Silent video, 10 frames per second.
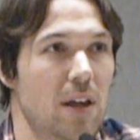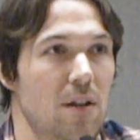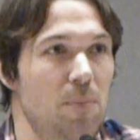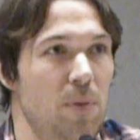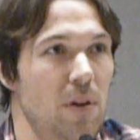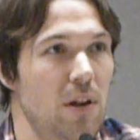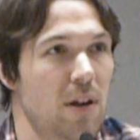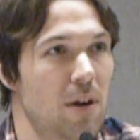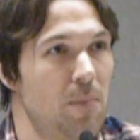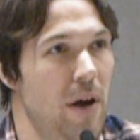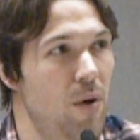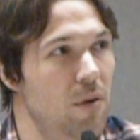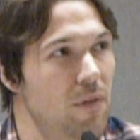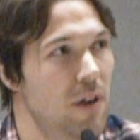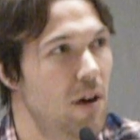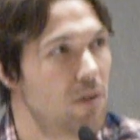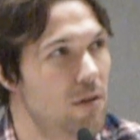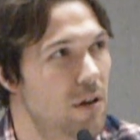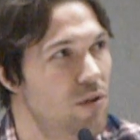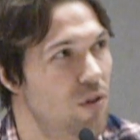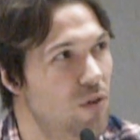like completely come out of character and